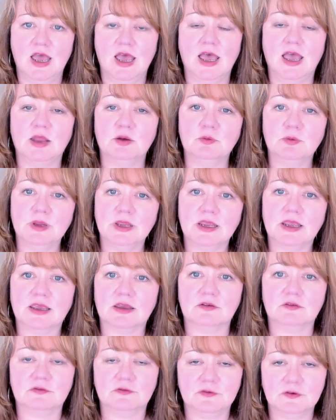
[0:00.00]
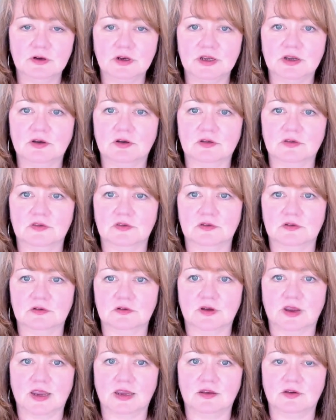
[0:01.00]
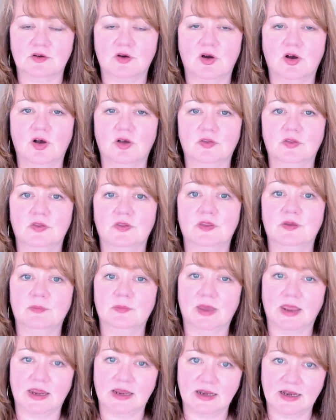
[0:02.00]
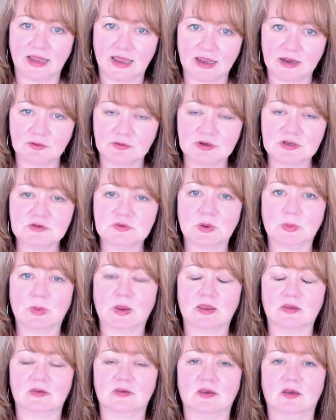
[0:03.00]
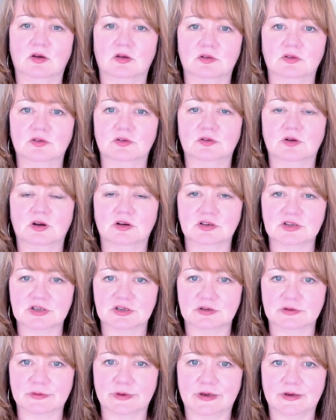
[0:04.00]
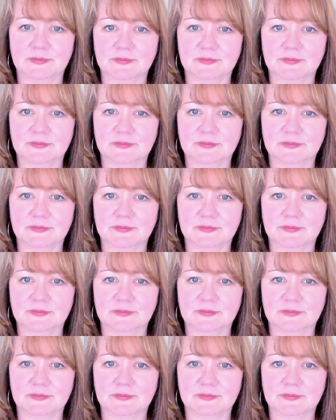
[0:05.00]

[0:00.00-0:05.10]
And we can fully concentrate on the main language we pass on to our children.